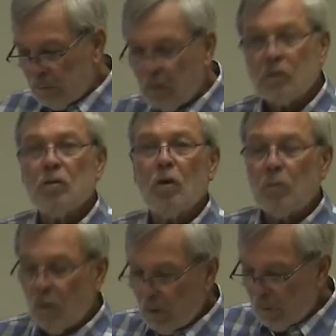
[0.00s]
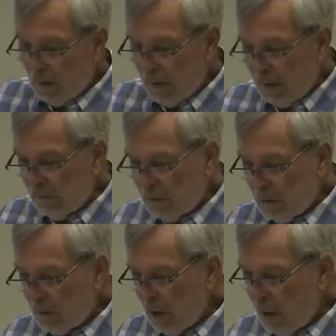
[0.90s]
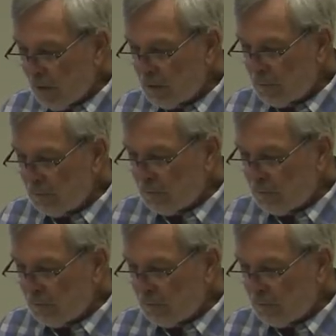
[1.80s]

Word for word: the snow blower you might have in your garage.